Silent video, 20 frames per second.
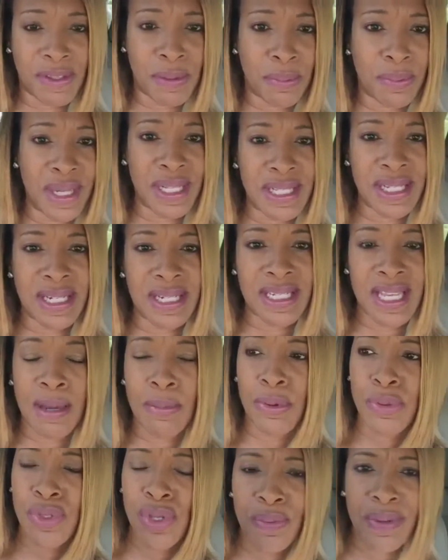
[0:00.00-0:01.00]
bring to the
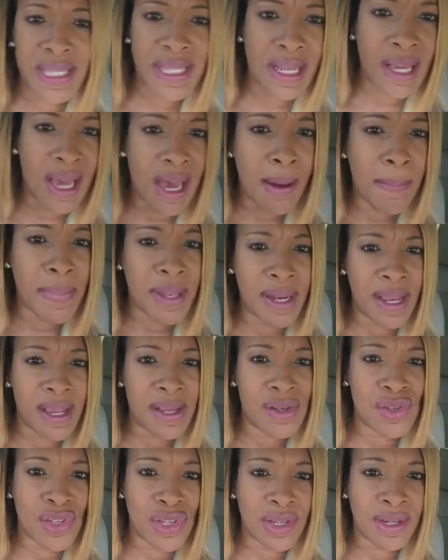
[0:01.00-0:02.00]
table. So it's a
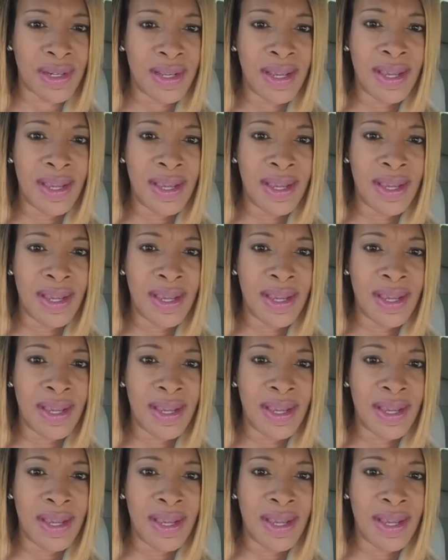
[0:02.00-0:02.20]
combination.